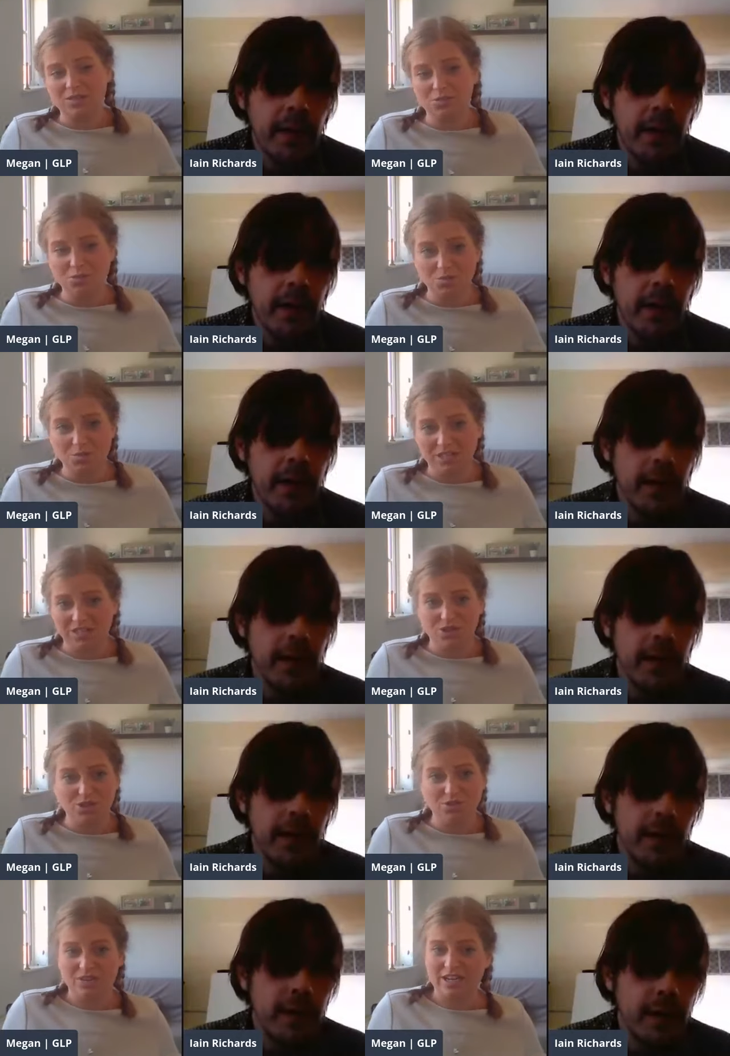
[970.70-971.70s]
Speaker 1: of back to normal
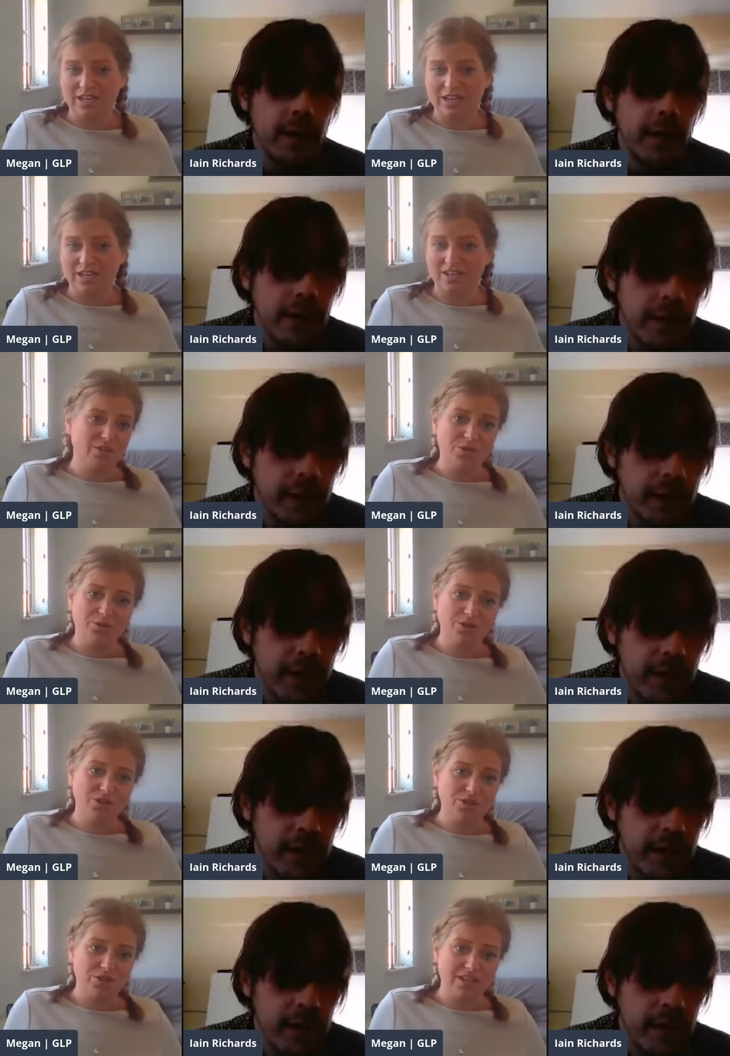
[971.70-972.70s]
within
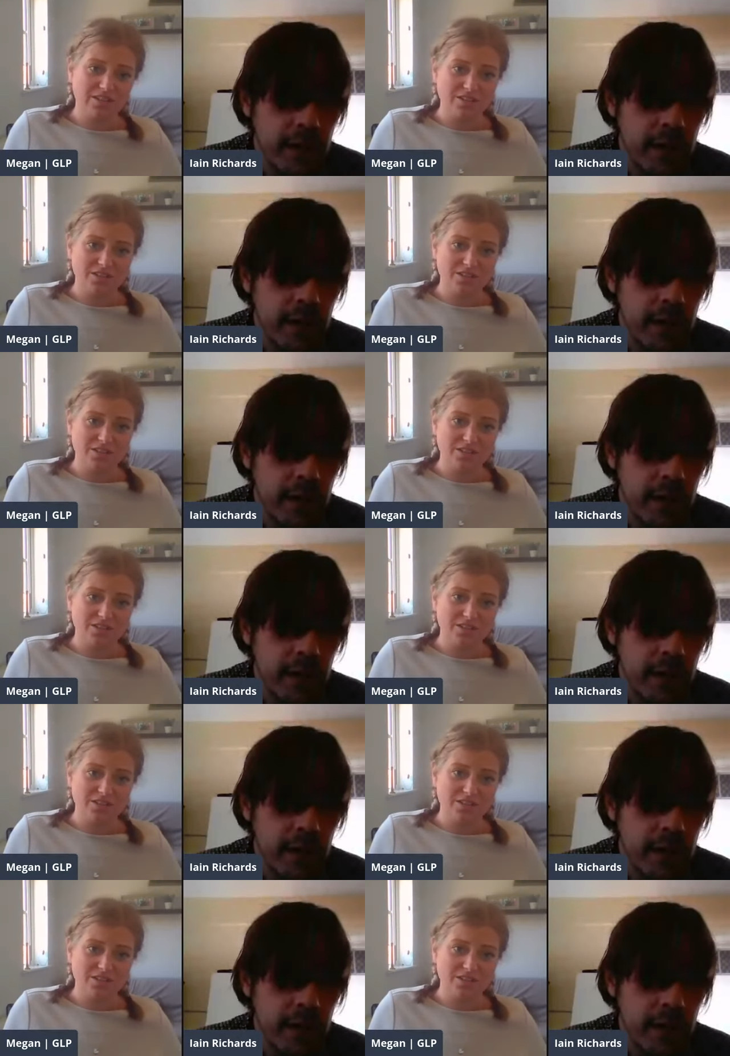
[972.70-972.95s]
2021,